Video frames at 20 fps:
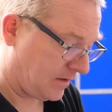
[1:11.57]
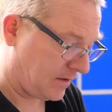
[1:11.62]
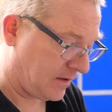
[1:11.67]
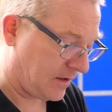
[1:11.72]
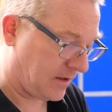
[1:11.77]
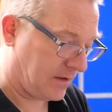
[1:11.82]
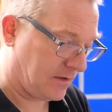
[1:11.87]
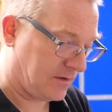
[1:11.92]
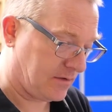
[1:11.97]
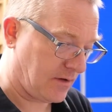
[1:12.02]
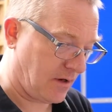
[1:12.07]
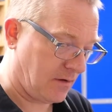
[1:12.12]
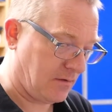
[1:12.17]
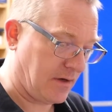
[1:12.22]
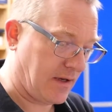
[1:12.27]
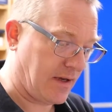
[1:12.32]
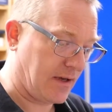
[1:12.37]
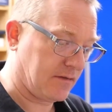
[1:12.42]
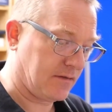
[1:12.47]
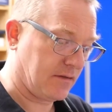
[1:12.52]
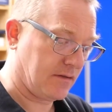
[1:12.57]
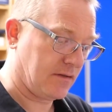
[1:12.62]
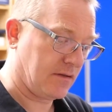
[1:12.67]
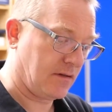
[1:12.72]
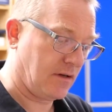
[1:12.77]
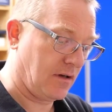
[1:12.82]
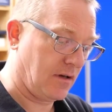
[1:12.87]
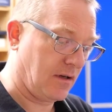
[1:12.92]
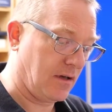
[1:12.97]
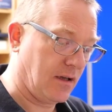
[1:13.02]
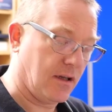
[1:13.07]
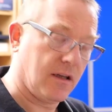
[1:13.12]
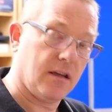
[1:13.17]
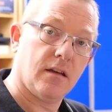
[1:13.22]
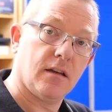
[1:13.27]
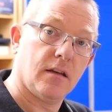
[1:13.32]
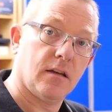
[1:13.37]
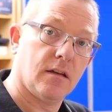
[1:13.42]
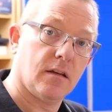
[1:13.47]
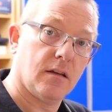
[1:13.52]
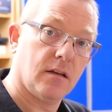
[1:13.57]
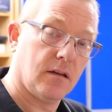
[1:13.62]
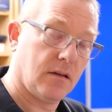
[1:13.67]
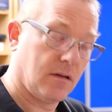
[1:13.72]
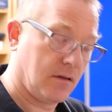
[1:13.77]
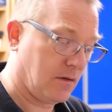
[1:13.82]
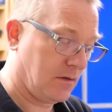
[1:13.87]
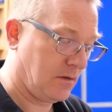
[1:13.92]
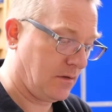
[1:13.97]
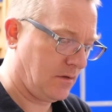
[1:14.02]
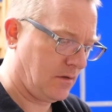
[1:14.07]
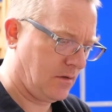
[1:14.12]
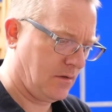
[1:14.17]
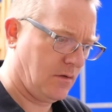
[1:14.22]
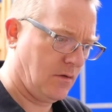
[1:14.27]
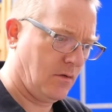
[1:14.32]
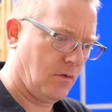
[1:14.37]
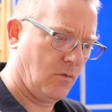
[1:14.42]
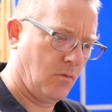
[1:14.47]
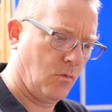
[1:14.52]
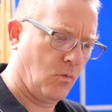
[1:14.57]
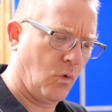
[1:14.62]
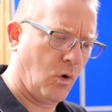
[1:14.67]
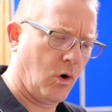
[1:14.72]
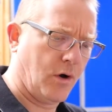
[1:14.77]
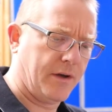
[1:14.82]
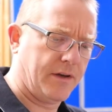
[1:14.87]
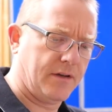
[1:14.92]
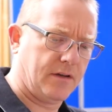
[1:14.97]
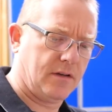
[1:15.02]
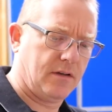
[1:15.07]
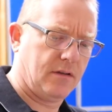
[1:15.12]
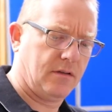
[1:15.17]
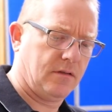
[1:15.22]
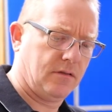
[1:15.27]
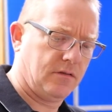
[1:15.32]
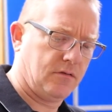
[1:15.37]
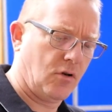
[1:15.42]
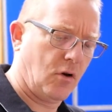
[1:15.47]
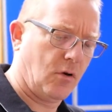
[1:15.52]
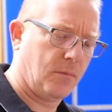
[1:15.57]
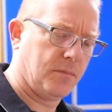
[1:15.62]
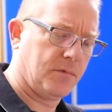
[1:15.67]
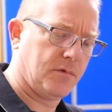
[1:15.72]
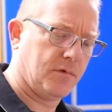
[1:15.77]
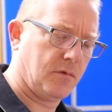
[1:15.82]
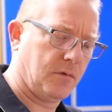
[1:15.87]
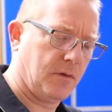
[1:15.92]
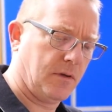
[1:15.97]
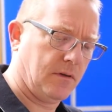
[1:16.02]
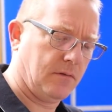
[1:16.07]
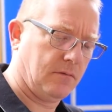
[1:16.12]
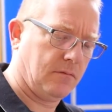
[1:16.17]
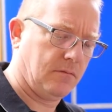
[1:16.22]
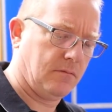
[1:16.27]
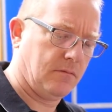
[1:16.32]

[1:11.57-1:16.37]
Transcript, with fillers: The Sony has a slightly wider top to it,